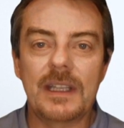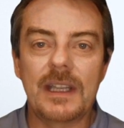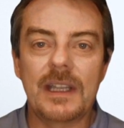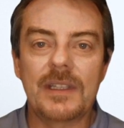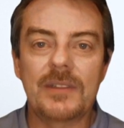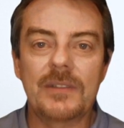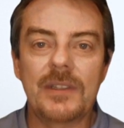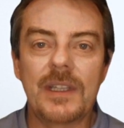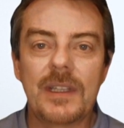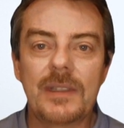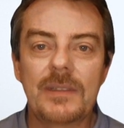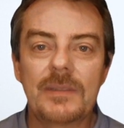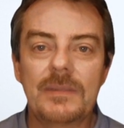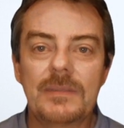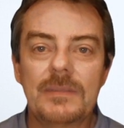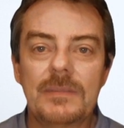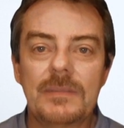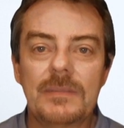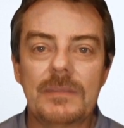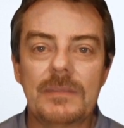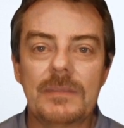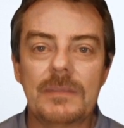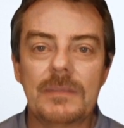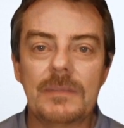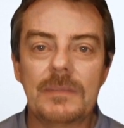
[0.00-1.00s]
deliver,
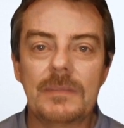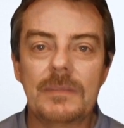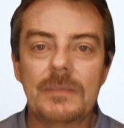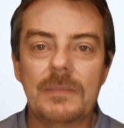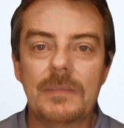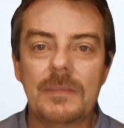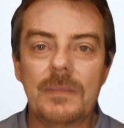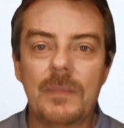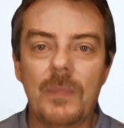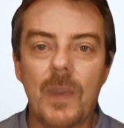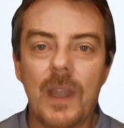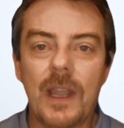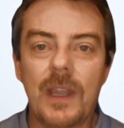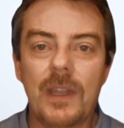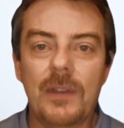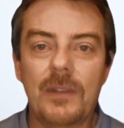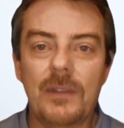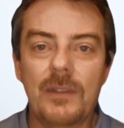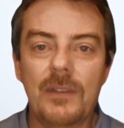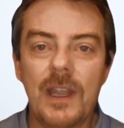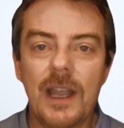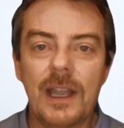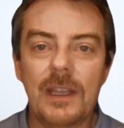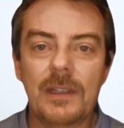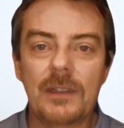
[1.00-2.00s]
where in
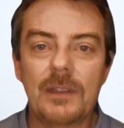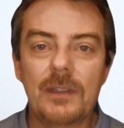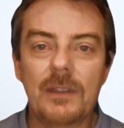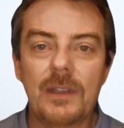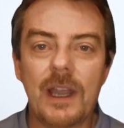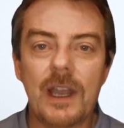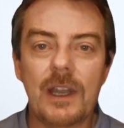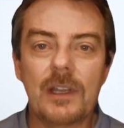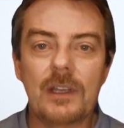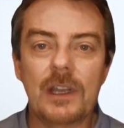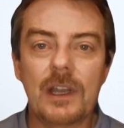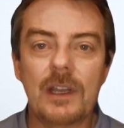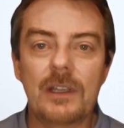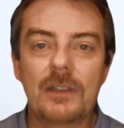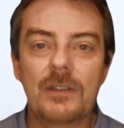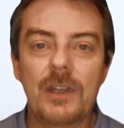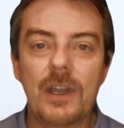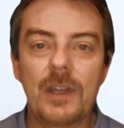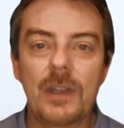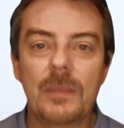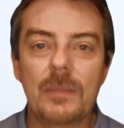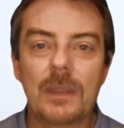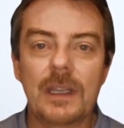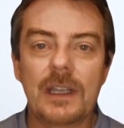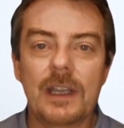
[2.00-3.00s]
fact they are just
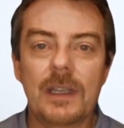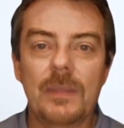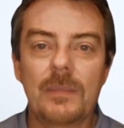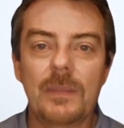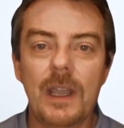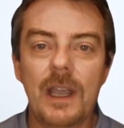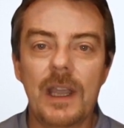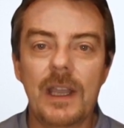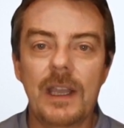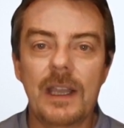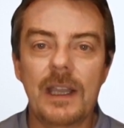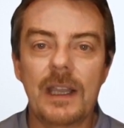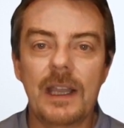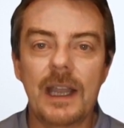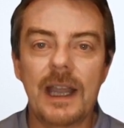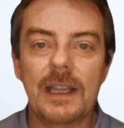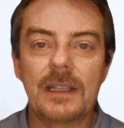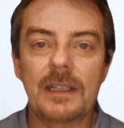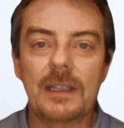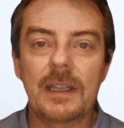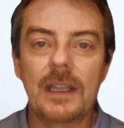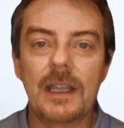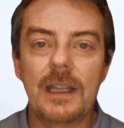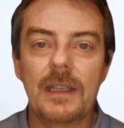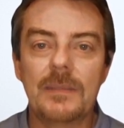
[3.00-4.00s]
very busy burning
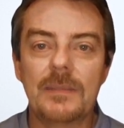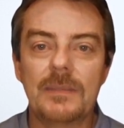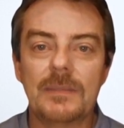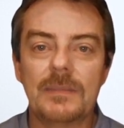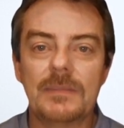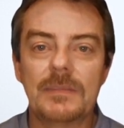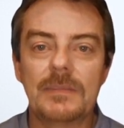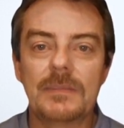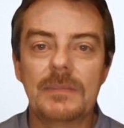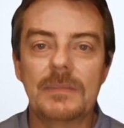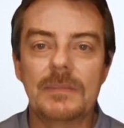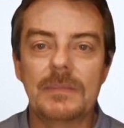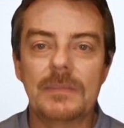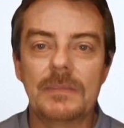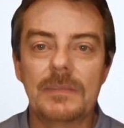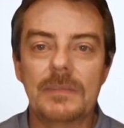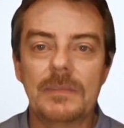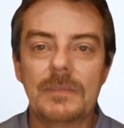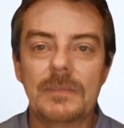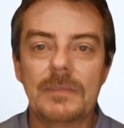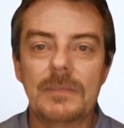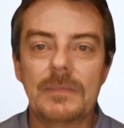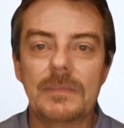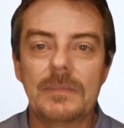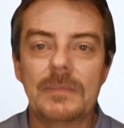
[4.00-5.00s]
gasoline.
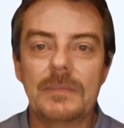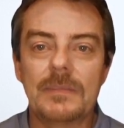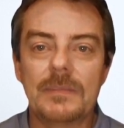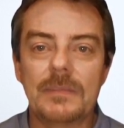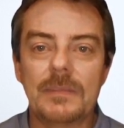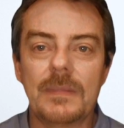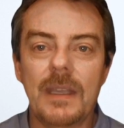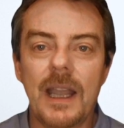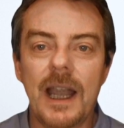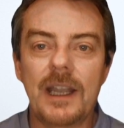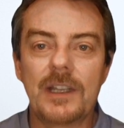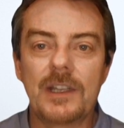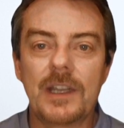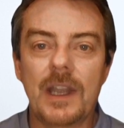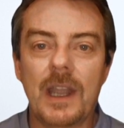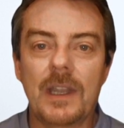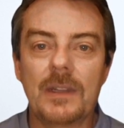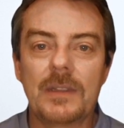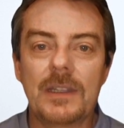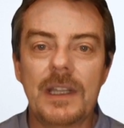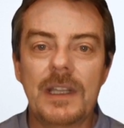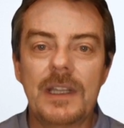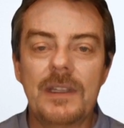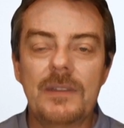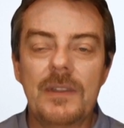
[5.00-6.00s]

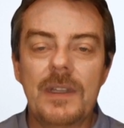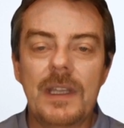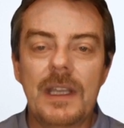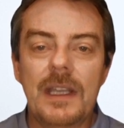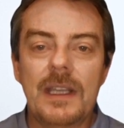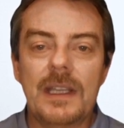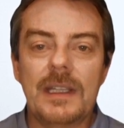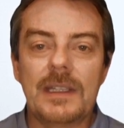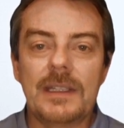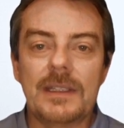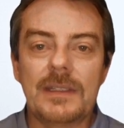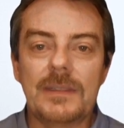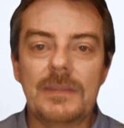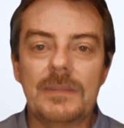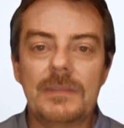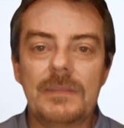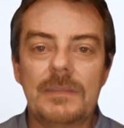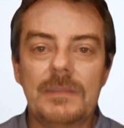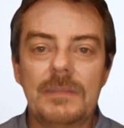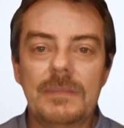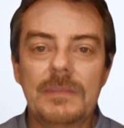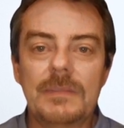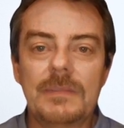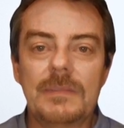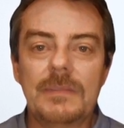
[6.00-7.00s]
Agile delivery is
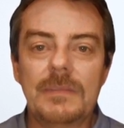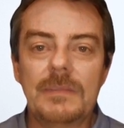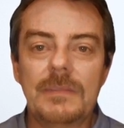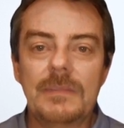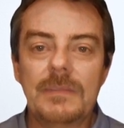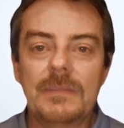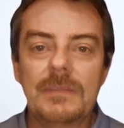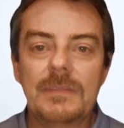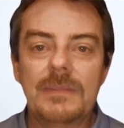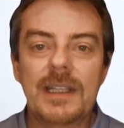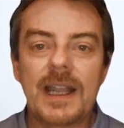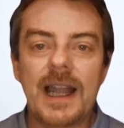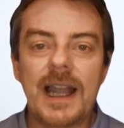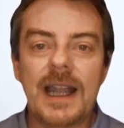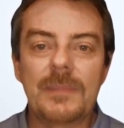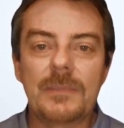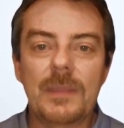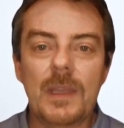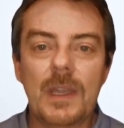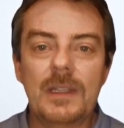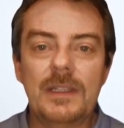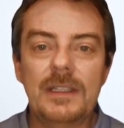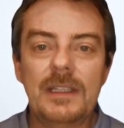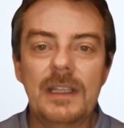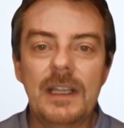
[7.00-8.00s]

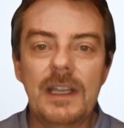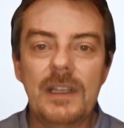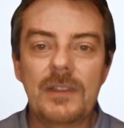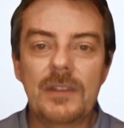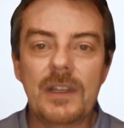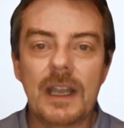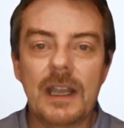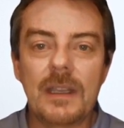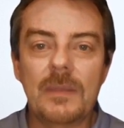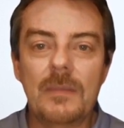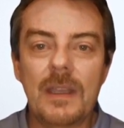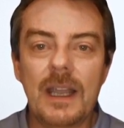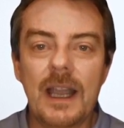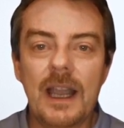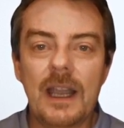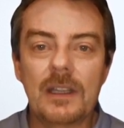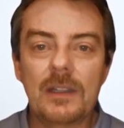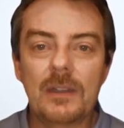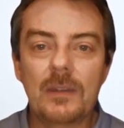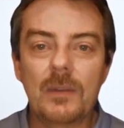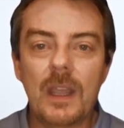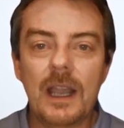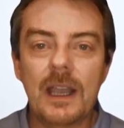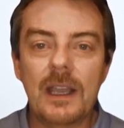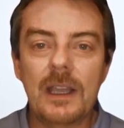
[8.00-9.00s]
time-box delivery
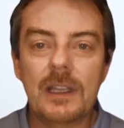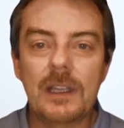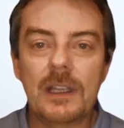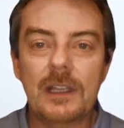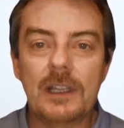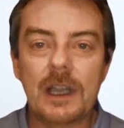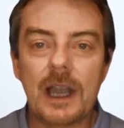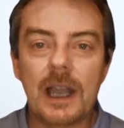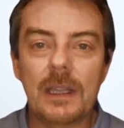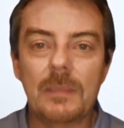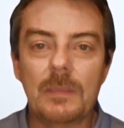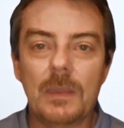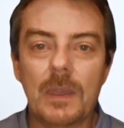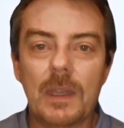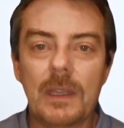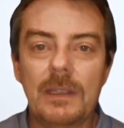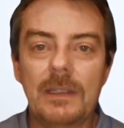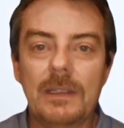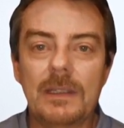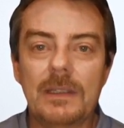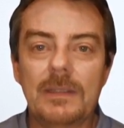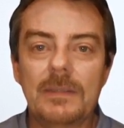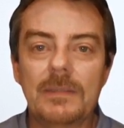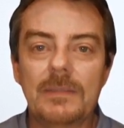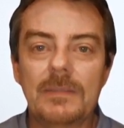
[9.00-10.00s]
against regular
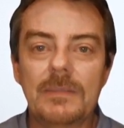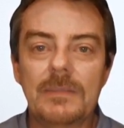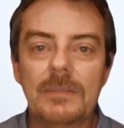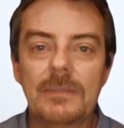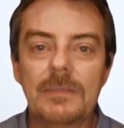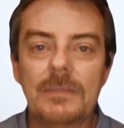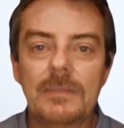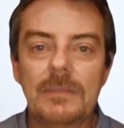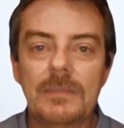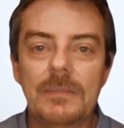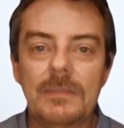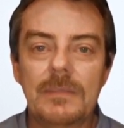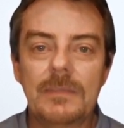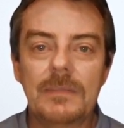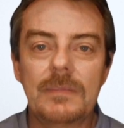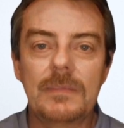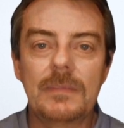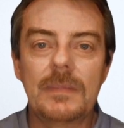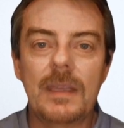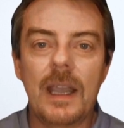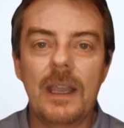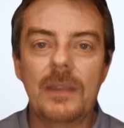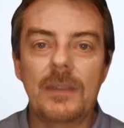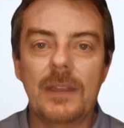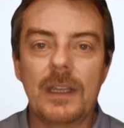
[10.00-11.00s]
checkpoints.
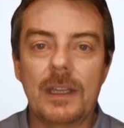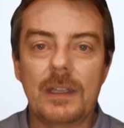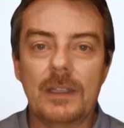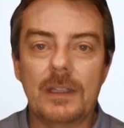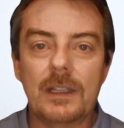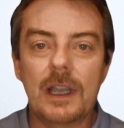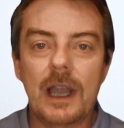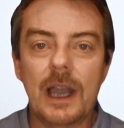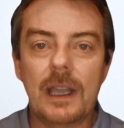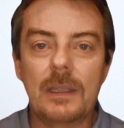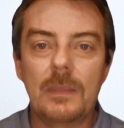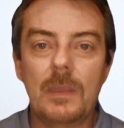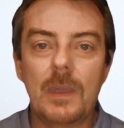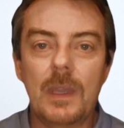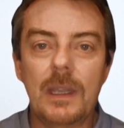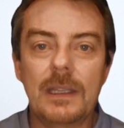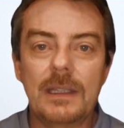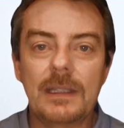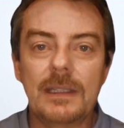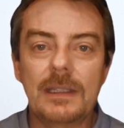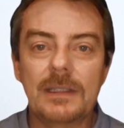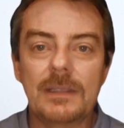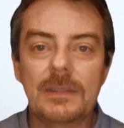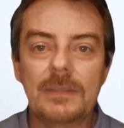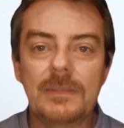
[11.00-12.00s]
At these
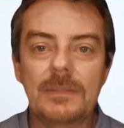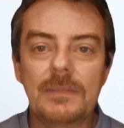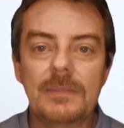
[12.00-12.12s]
checkpoints,